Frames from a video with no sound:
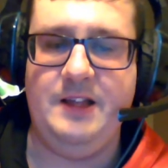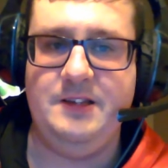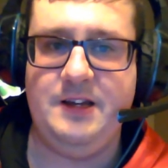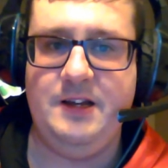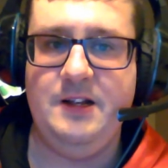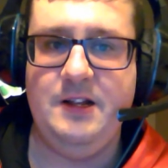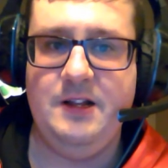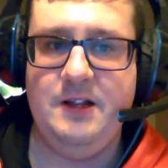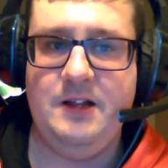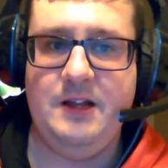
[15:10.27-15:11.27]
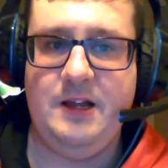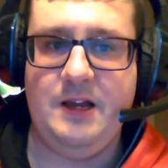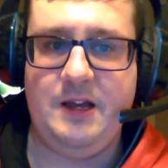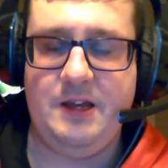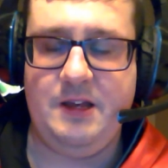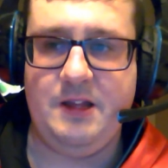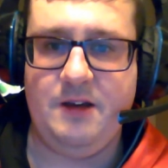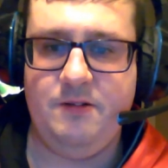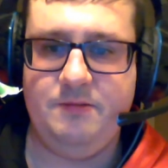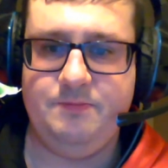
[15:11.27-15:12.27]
and you know